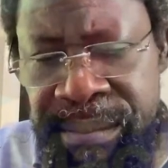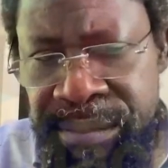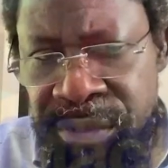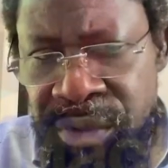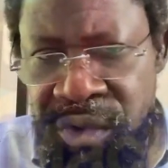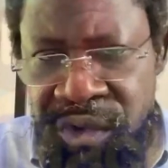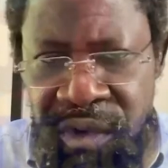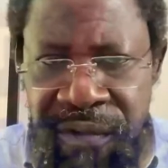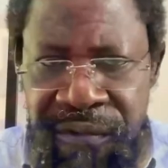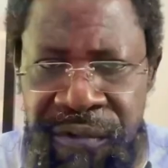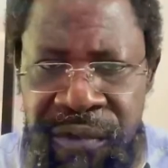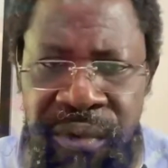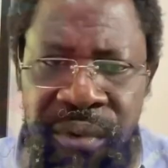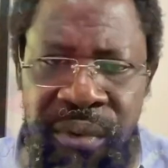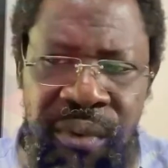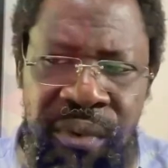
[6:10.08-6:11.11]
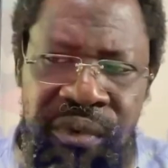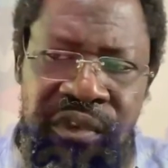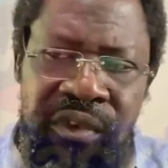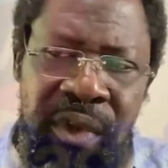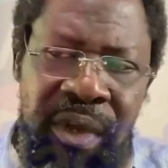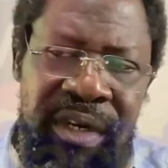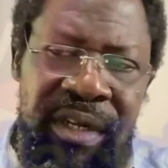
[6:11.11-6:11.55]
Those of you who
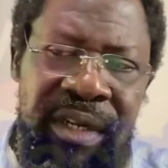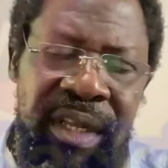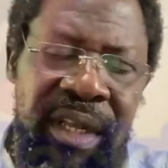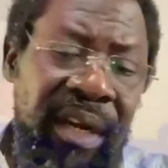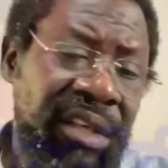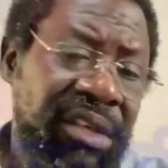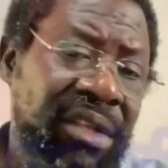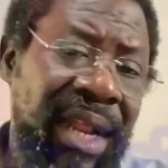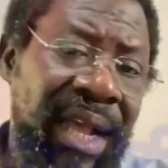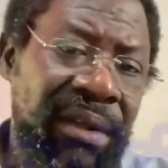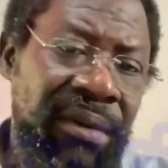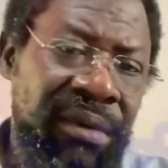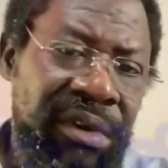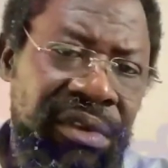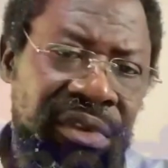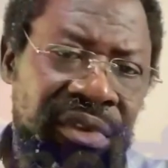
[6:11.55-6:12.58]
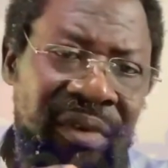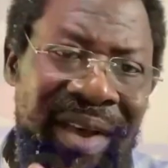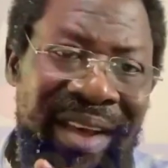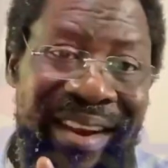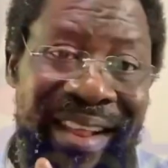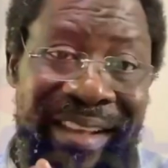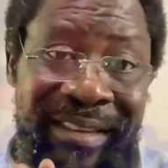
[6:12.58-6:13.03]
studied English language to
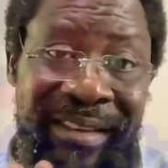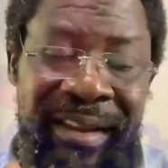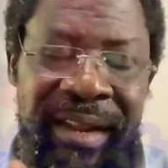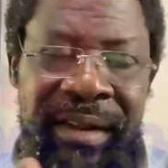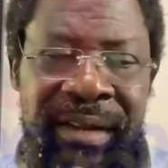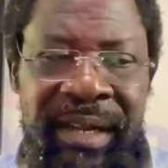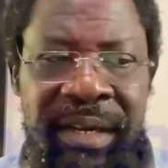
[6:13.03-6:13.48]
an extent,